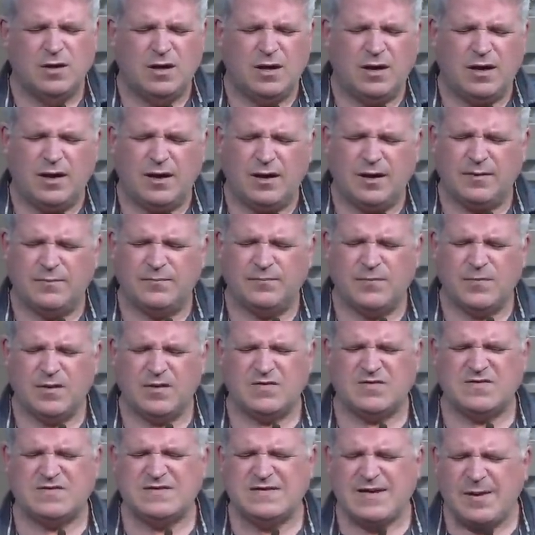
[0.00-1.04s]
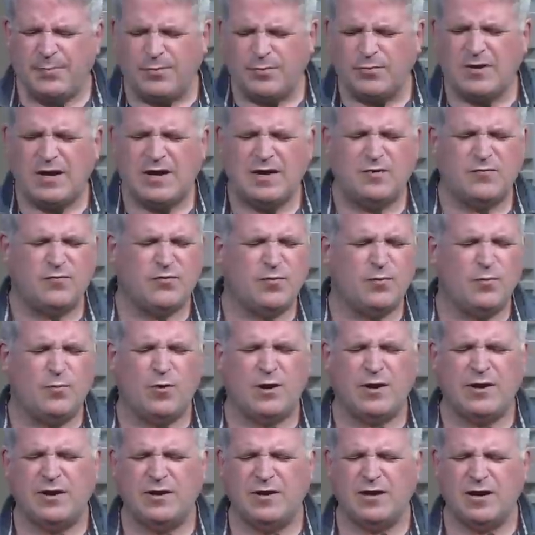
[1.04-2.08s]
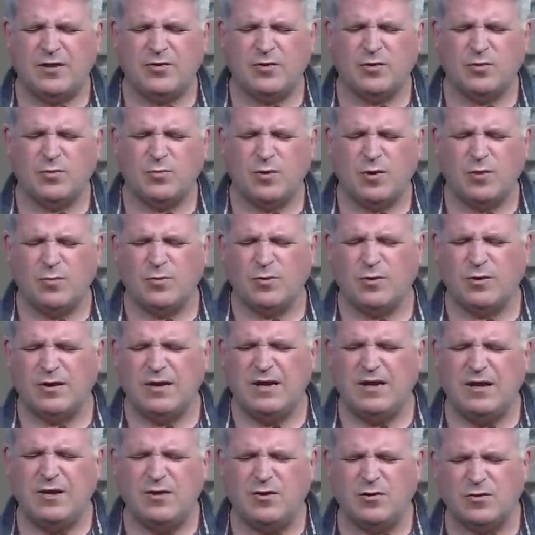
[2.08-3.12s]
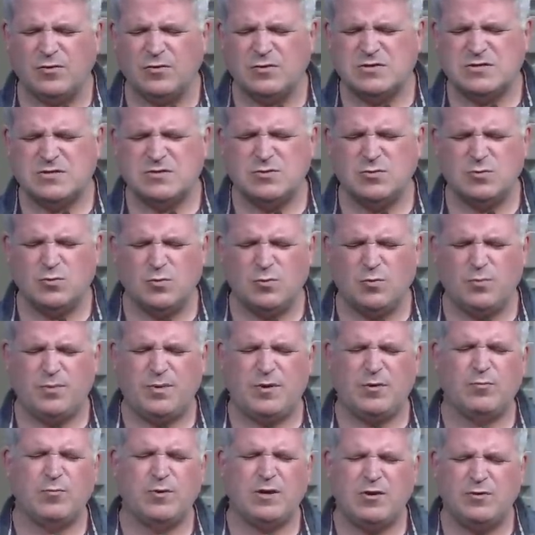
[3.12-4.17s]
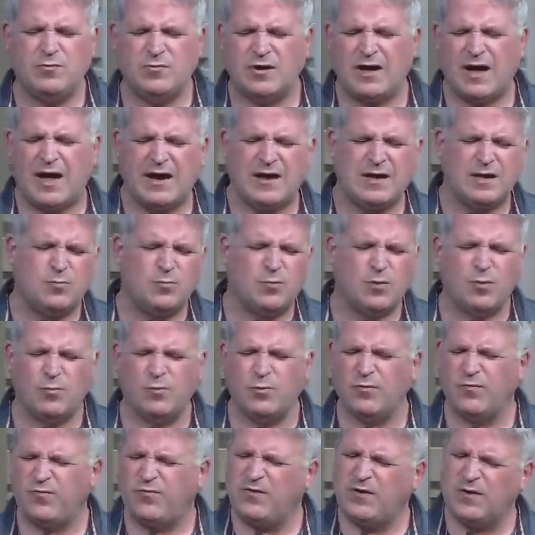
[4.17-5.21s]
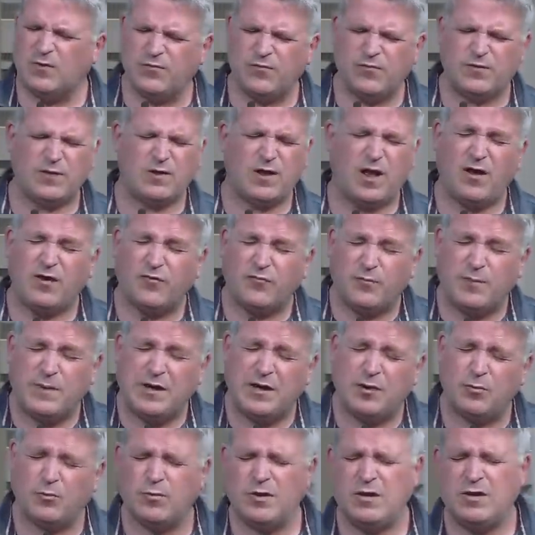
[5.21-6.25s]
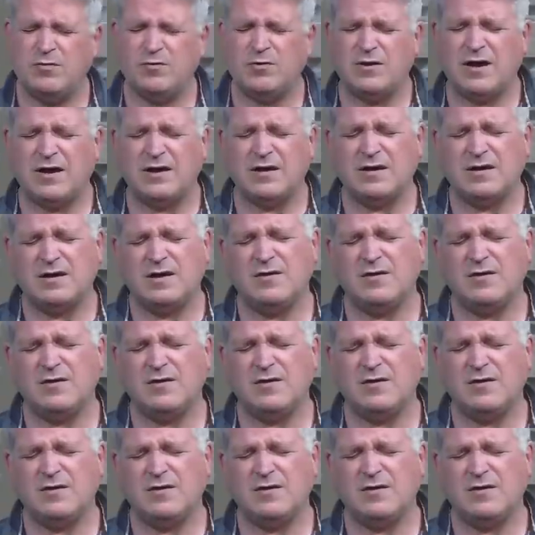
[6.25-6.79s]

um, separated from one another, where we're eager to be reunited, where we're fearful of being reunited.